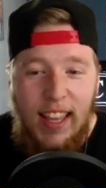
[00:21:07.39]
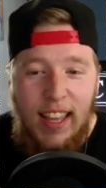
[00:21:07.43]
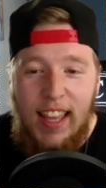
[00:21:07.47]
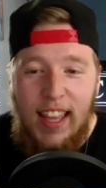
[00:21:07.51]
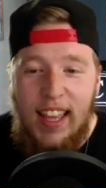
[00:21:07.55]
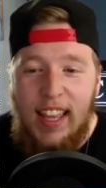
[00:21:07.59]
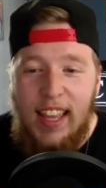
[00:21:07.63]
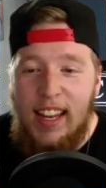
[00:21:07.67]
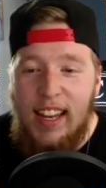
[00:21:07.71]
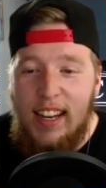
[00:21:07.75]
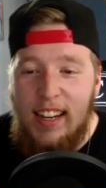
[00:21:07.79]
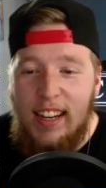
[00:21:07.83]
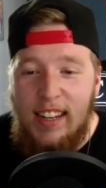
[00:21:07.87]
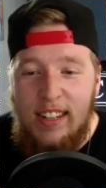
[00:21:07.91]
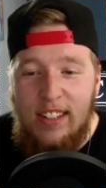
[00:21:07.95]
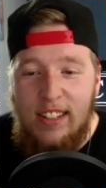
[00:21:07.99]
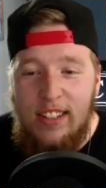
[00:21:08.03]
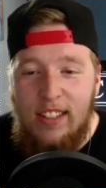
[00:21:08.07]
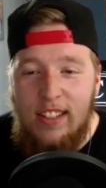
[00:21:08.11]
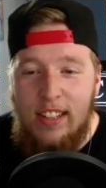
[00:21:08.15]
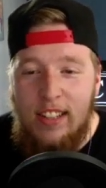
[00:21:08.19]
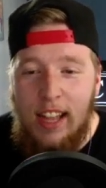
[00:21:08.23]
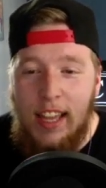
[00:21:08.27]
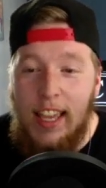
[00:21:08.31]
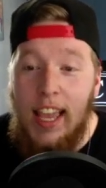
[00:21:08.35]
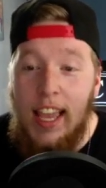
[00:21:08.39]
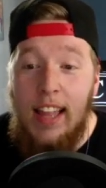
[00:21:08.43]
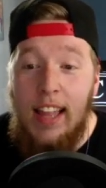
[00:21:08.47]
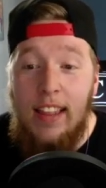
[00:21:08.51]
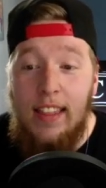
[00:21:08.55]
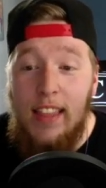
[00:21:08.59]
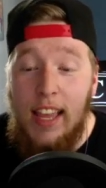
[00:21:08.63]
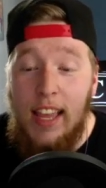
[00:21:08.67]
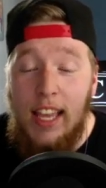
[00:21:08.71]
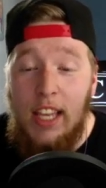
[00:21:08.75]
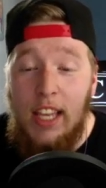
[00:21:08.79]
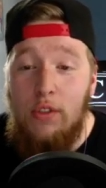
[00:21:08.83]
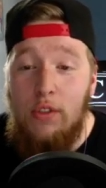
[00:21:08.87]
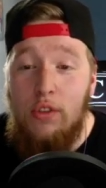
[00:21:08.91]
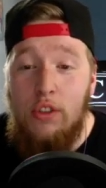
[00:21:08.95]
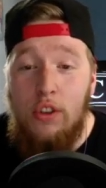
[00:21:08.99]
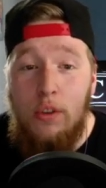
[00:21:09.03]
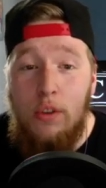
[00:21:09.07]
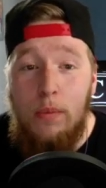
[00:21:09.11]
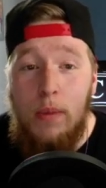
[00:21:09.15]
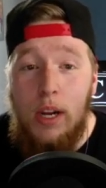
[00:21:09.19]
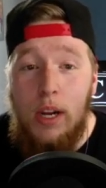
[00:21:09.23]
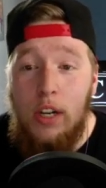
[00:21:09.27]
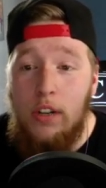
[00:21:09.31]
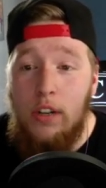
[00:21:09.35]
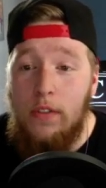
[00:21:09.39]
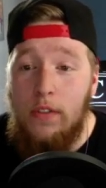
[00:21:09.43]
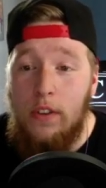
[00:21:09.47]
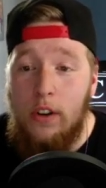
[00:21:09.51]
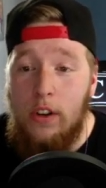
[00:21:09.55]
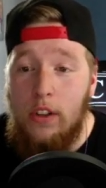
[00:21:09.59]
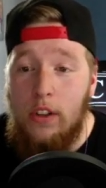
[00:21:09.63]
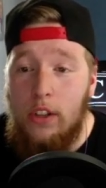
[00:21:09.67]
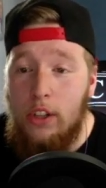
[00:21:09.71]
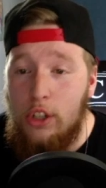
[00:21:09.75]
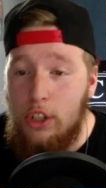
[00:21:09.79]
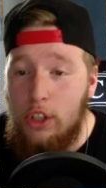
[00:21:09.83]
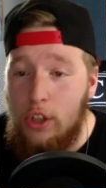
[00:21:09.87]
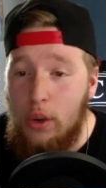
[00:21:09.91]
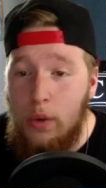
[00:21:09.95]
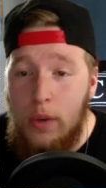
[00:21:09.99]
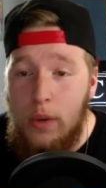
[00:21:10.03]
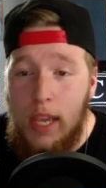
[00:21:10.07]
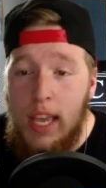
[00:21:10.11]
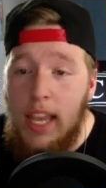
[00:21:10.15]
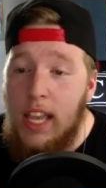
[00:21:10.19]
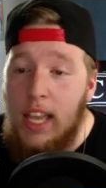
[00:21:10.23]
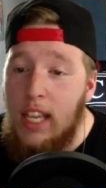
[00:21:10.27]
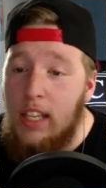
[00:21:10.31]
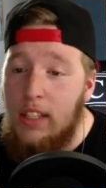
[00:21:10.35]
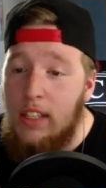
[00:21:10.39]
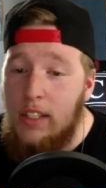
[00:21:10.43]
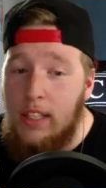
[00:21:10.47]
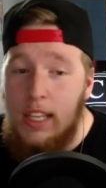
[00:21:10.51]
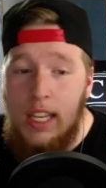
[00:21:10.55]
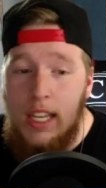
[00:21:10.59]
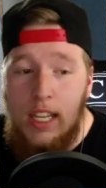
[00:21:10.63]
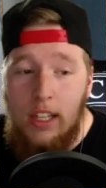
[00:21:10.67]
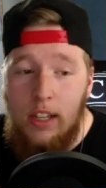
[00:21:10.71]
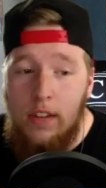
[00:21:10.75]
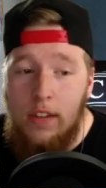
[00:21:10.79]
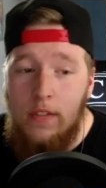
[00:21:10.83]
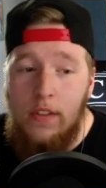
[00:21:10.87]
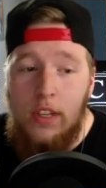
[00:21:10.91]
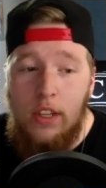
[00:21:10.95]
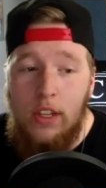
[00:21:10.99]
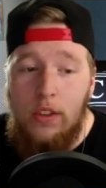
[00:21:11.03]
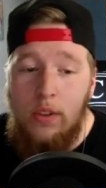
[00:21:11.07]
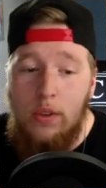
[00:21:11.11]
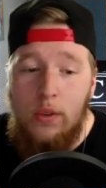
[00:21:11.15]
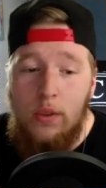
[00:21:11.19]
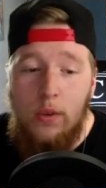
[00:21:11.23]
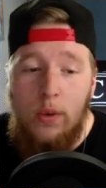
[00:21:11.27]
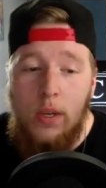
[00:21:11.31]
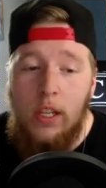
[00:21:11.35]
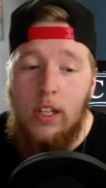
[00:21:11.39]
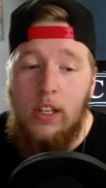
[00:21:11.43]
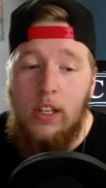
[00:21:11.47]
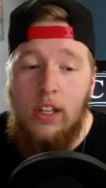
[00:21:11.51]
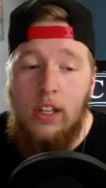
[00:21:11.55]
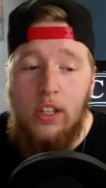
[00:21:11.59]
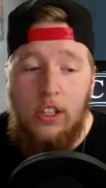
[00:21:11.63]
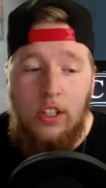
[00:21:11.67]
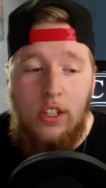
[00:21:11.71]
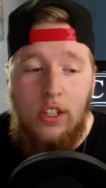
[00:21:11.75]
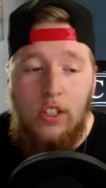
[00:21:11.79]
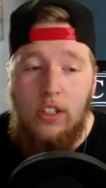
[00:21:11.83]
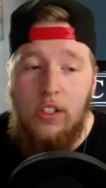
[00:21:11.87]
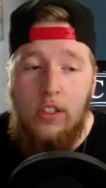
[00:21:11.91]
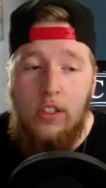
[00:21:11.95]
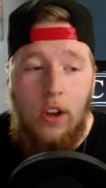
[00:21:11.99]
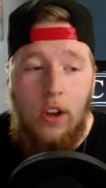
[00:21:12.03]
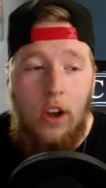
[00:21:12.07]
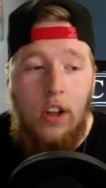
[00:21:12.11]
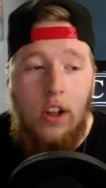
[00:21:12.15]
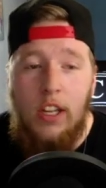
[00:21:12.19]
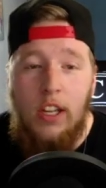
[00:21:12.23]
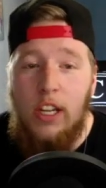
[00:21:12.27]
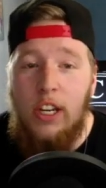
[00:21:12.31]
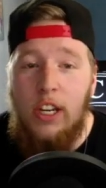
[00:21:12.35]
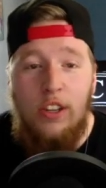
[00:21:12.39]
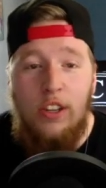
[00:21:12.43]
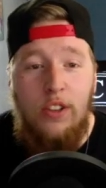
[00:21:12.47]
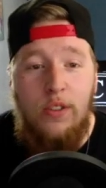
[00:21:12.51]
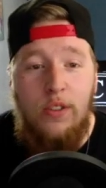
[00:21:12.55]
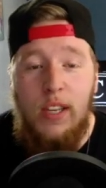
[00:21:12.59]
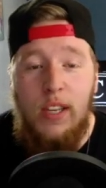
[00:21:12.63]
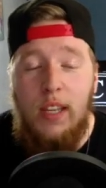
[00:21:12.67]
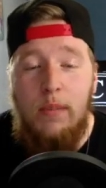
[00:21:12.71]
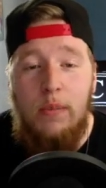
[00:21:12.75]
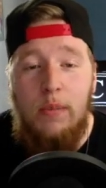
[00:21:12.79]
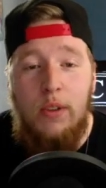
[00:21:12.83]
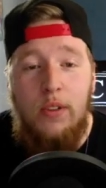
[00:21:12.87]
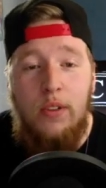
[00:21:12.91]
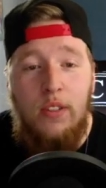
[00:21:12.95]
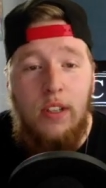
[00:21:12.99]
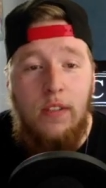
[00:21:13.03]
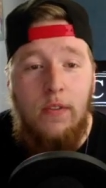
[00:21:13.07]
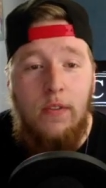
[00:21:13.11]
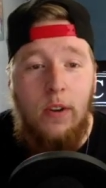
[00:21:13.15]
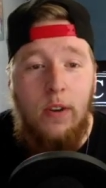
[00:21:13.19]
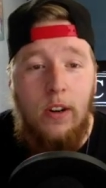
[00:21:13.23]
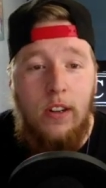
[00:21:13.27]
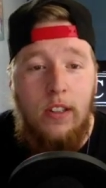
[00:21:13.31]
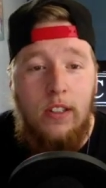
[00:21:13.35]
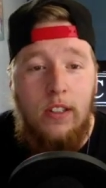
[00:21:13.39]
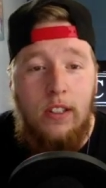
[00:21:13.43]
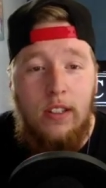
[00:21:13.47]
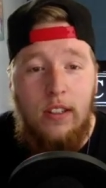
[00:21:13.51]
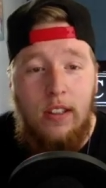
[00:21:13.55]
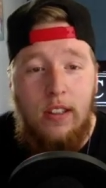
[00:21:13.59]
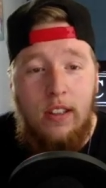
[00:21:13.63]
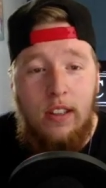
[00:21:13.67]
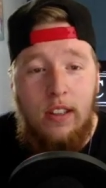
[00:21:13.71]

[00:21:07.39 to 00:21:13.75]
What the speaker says: And just again, thank you so much for the showcase, the interview, and just all that you're doing in music for us.